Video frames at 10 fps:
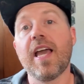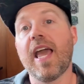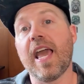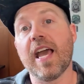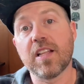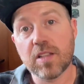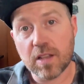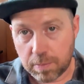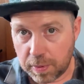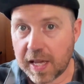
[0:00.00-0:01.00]
and
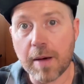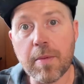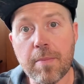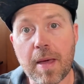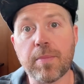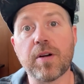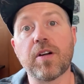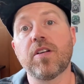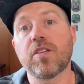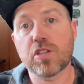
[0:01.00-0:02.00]
become a
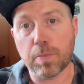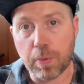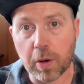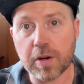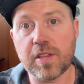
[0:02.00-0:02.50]
member. Support